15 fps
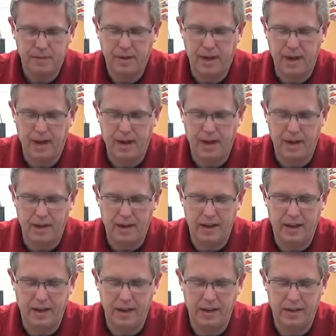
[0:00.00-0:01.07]
I
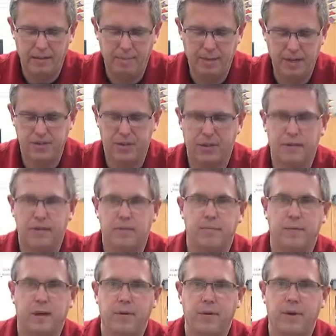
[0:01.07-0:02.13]
measure it,
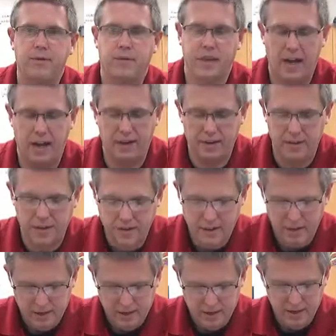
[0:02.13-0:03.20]
millimeters, got it.
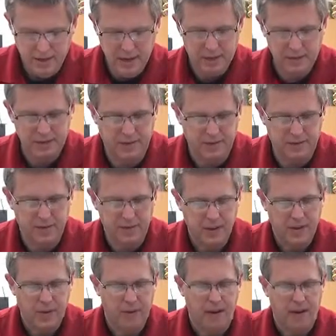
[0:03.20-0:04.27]
Next thing,
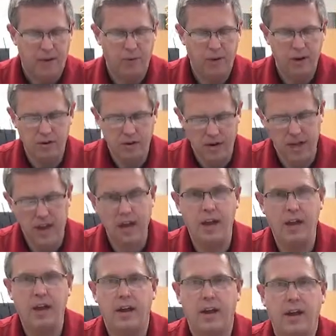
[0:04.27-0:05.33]
I want to do
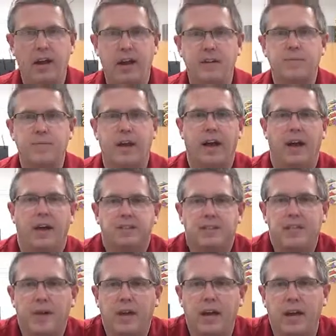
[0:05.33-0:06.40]
N. N is my
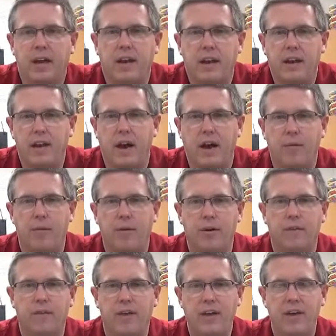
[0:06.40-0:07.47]
estimated number.
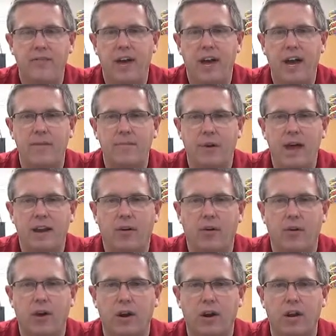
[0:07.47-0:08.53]
If I had
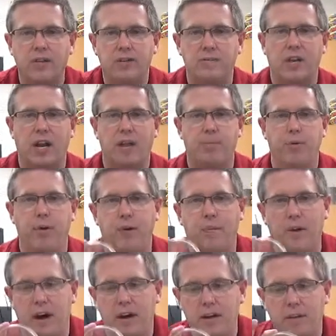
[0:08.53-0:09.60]
microorganisms and I put them
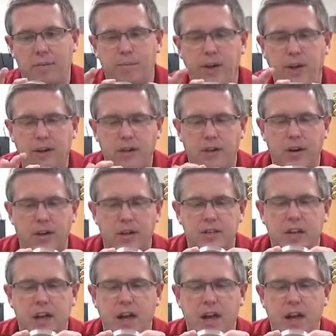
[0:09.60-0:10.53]
onto the petri dish,